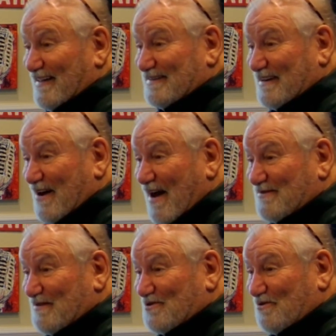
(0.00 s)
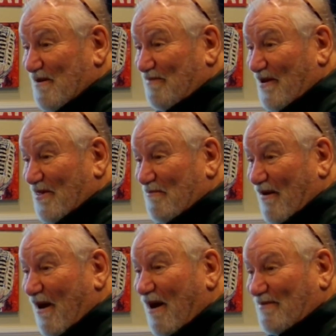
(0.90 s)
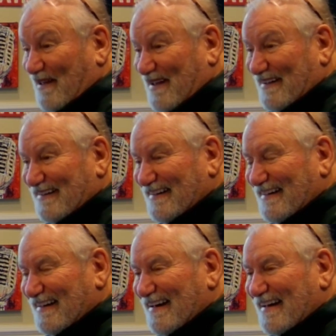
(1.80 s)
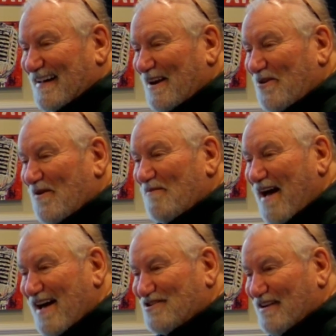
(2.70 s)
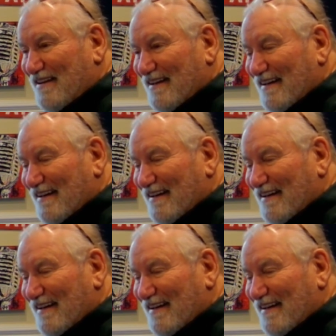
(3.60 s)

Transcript: Let's have some shrimp on the barbie. Can you imagine?